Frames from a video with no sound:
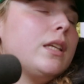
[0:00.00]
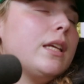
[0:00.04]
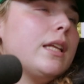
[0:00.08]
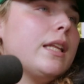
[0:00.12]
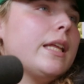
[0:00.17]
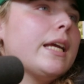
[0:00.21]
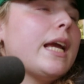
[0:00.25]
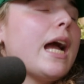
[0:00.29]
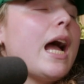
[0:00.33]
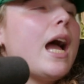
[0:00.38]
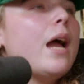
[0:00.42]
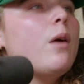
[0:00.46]

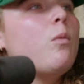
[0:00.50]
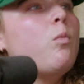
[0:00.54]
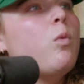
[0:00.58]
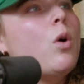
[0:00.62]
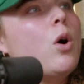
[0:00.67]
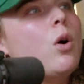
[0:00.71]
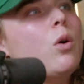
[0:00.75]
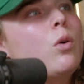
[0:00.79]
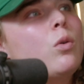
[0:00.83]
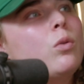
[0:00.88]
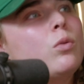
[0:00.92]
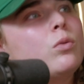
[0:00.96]
Like I
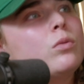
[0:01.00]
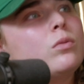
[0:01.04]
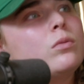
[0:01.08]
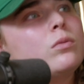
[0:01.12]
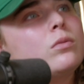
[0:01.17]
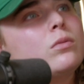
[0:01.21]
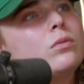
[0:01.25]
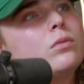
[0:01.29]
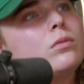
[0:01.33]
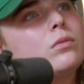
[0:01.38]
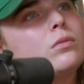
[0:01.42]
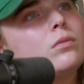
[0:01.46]
won't
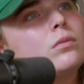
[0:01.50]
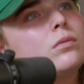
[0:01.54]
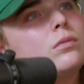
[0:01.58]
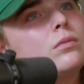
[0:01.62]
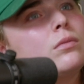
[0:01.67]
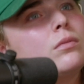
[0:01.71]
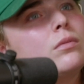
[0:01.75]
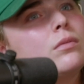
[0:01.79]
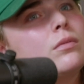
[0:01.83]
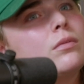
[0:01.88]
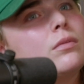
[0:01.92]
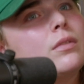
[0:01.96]

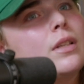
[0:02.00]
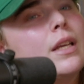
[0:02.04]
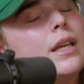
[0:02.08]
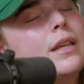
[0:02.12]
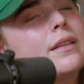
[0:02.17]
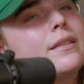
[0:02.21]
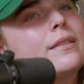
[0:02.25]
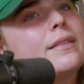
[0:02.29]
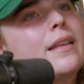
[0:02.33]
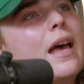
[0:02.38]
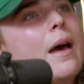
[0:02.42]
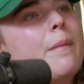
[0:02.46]

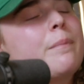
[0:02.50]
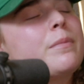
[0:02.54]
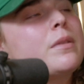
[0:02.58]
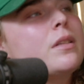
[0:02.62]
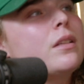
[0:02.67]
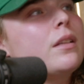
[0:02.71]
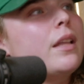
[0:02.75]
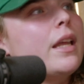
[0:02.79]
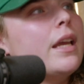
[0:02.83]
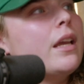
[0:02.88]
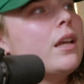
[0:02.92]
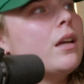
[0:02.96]
accept
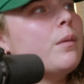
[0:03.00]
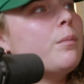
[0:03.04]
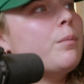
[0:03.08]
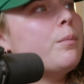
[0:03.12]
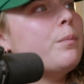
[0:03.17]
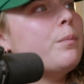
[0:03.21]
like a